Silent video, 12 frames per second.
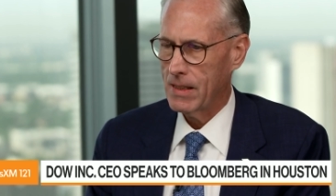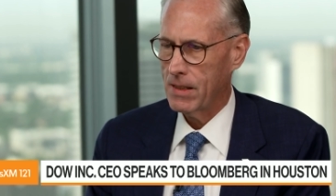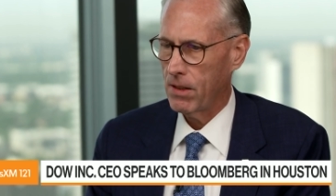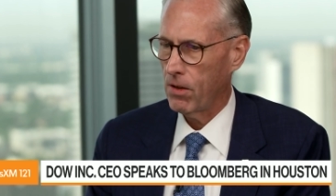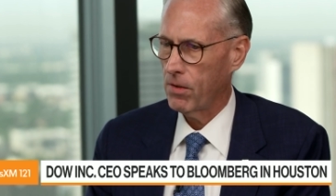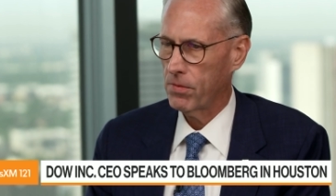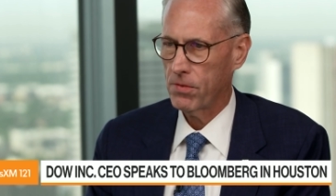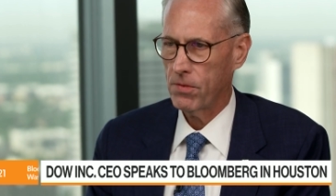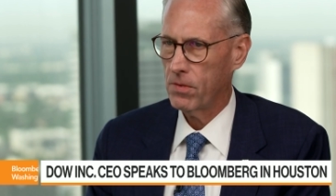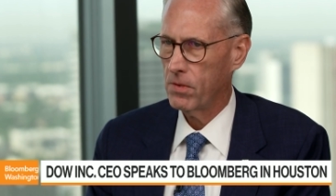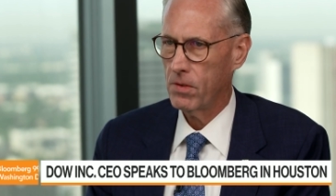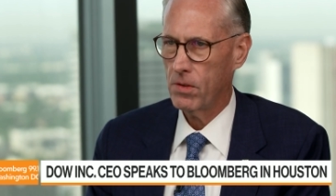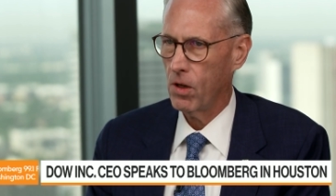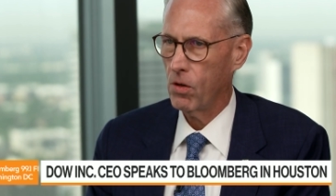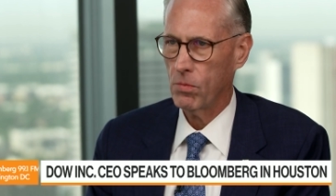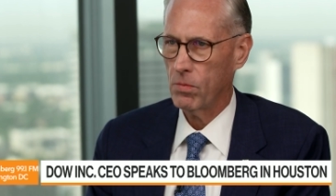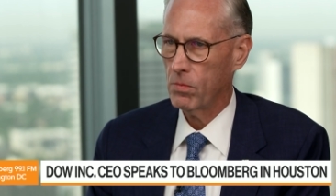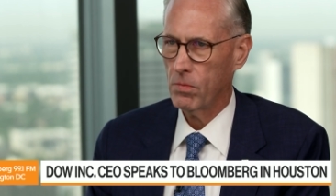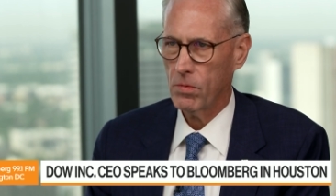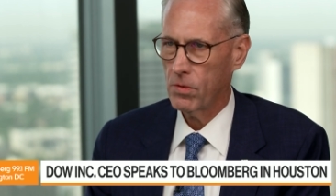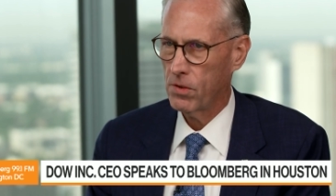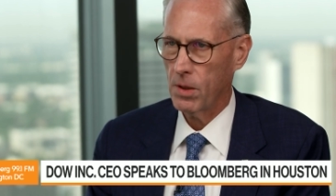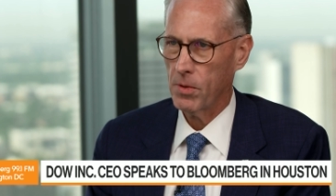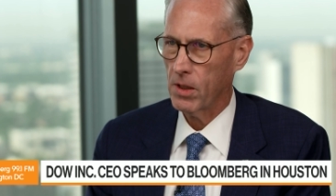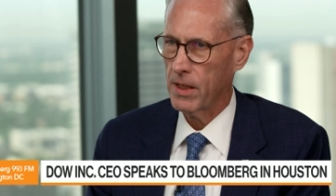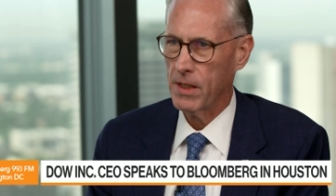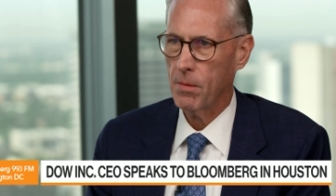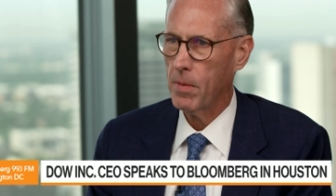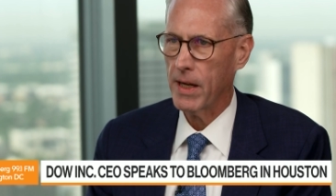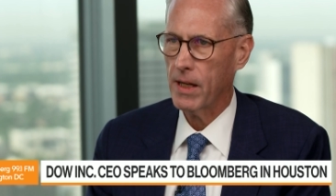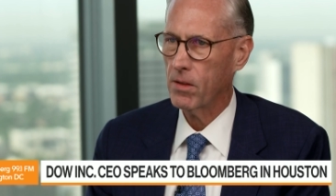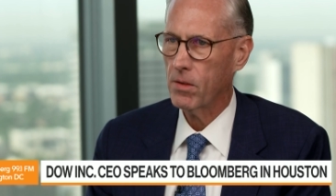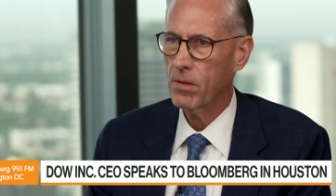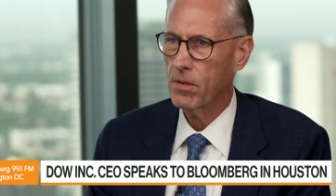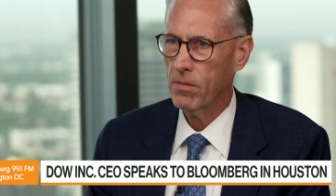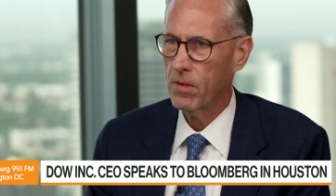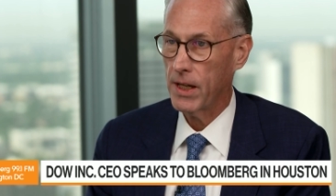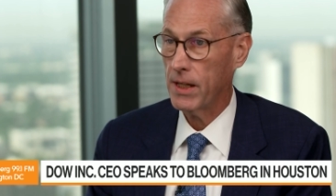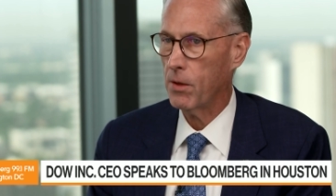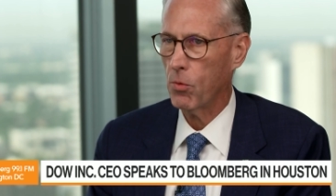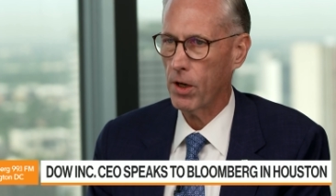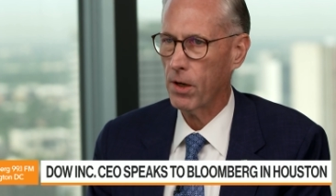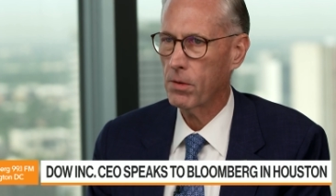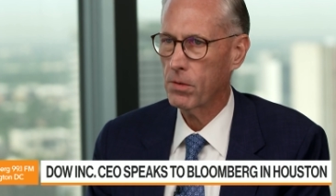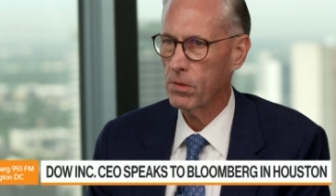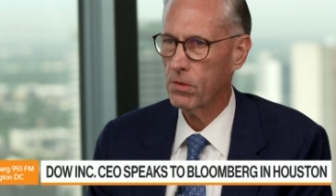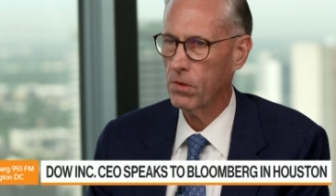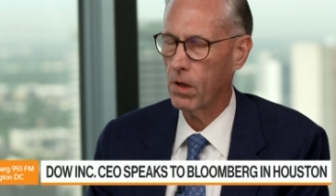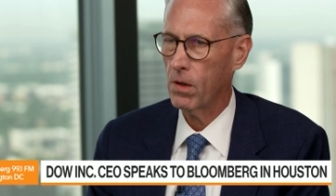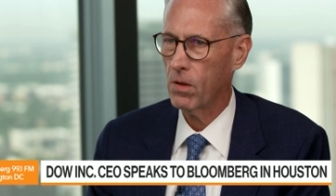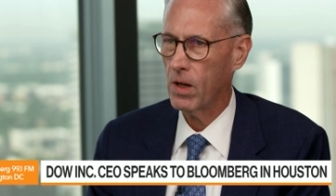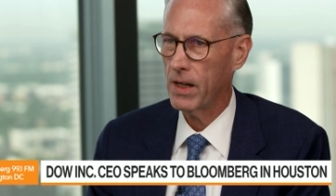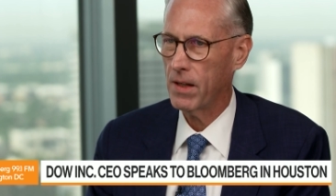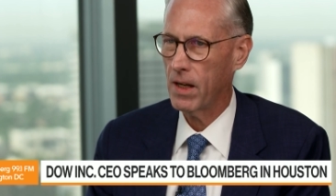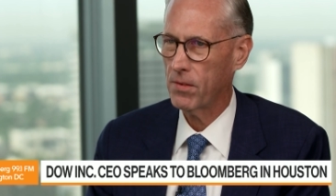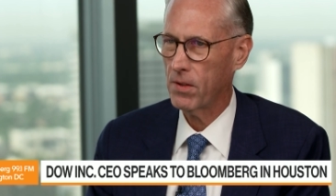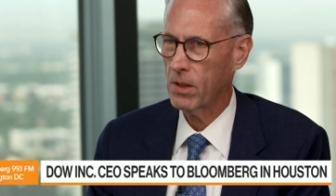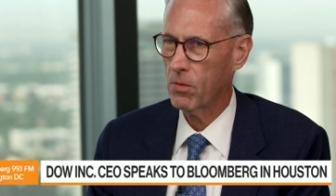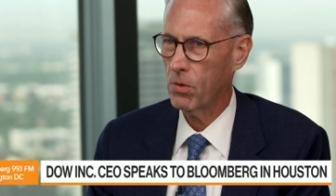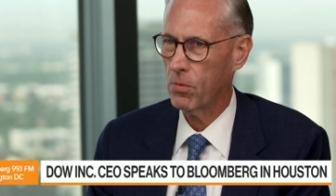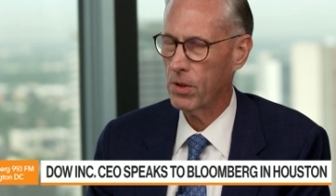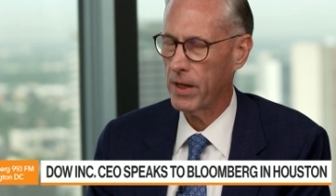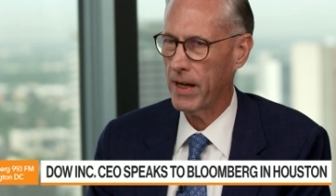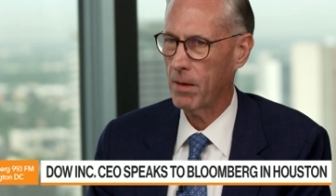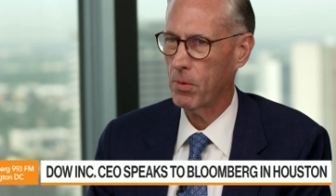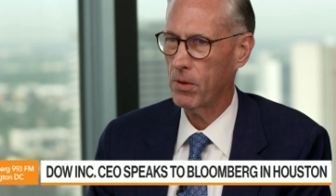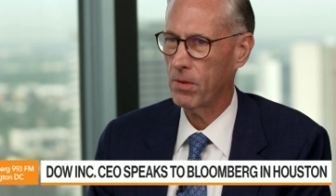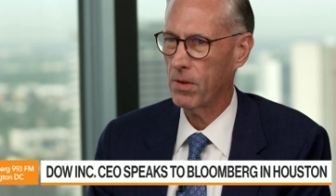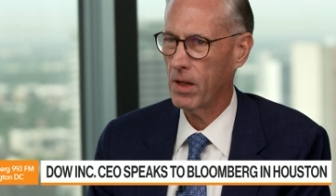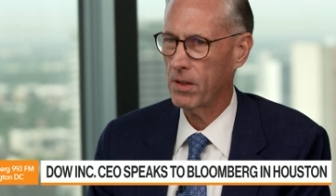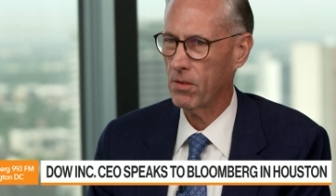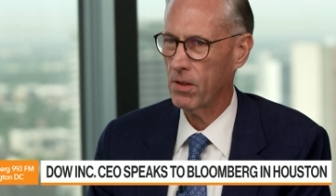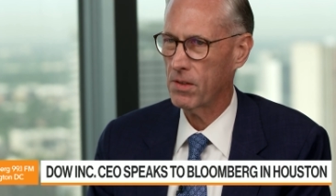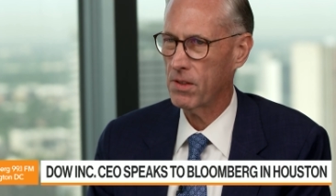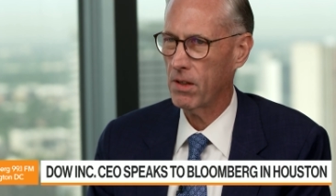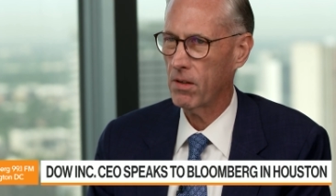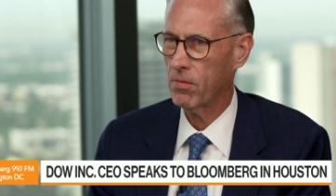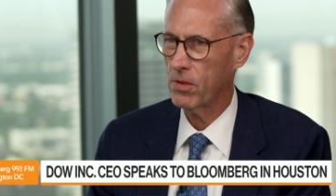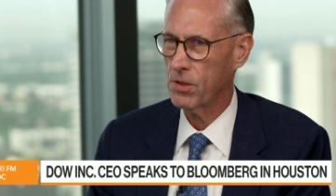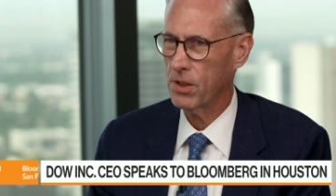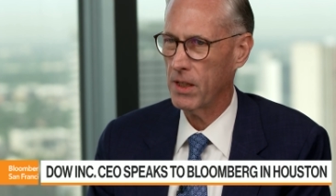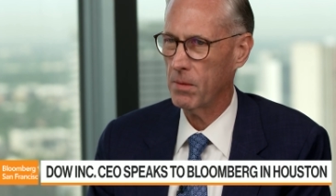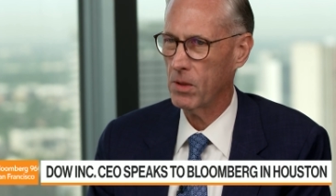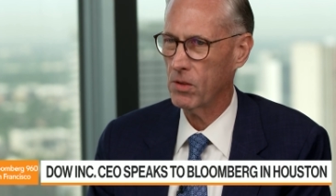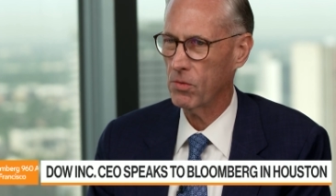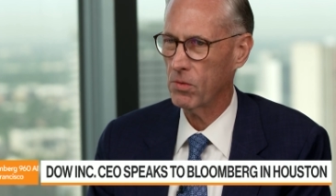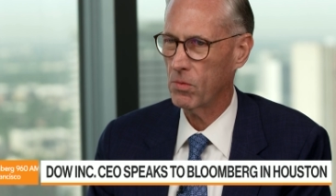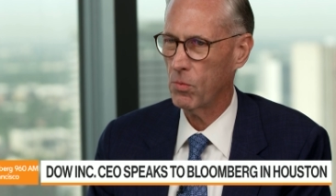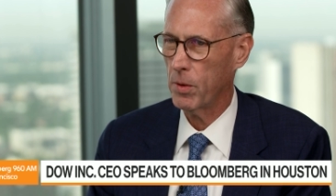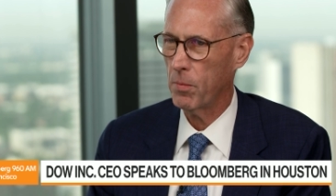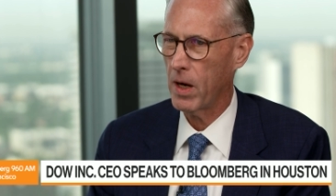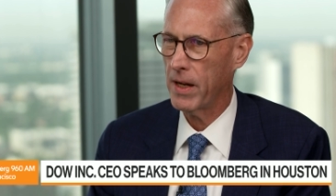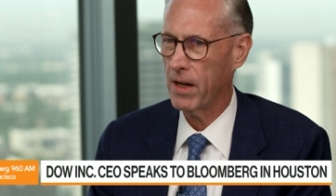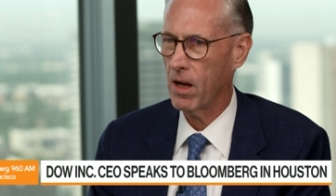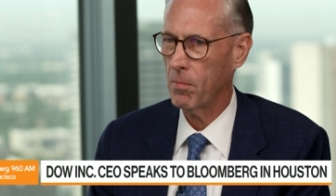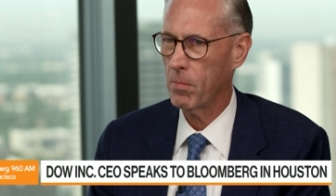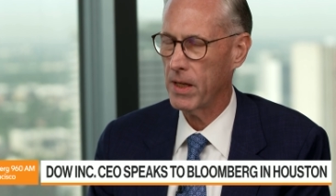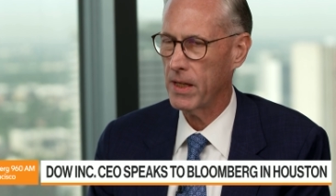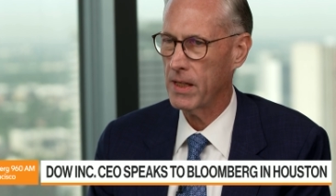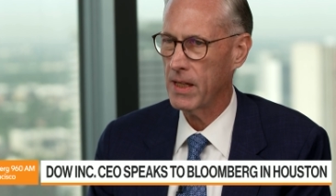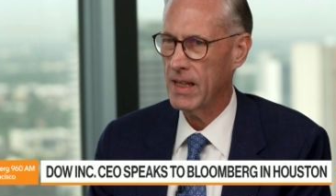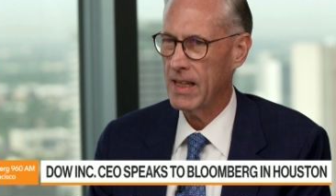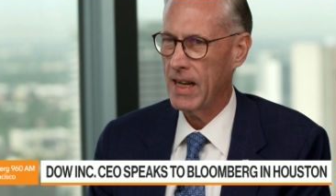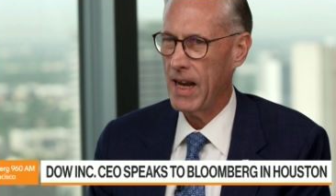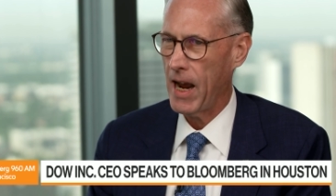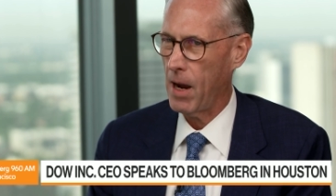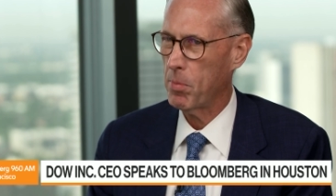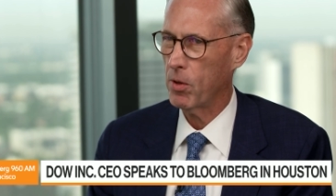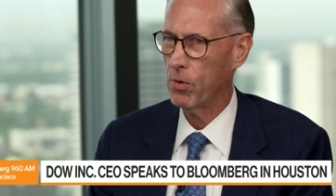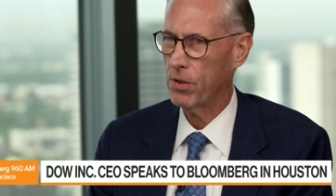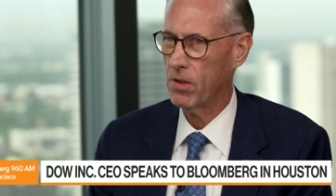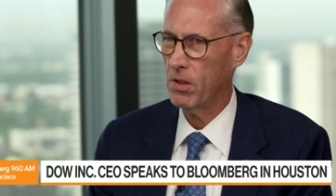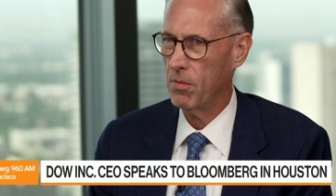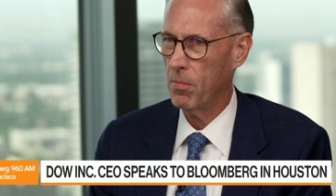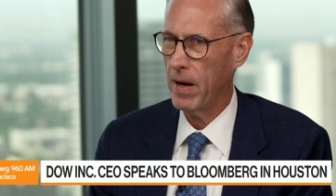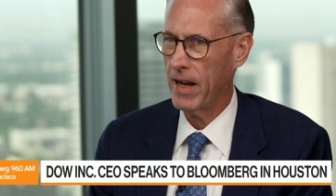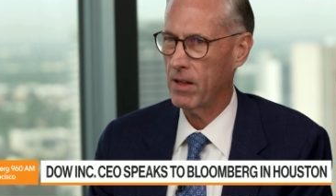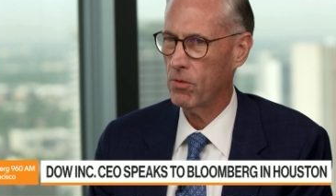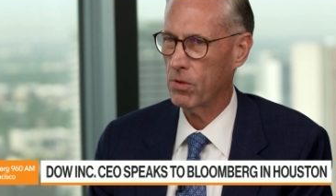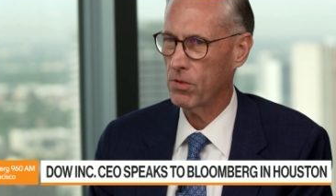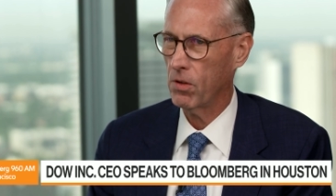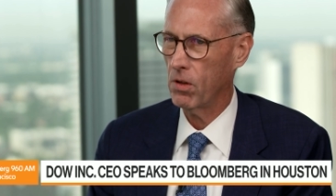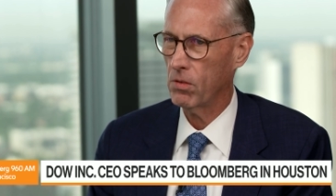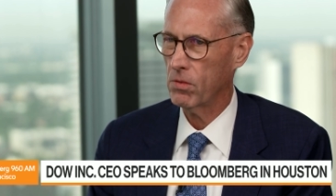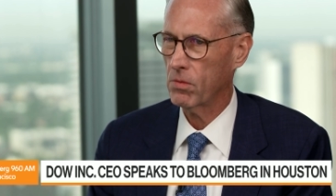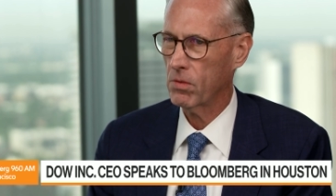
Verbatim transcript: tariffs don't stimulate demand anywhere. So I, I, think what would happen under a tariff regime is we might not be happy with the demand result.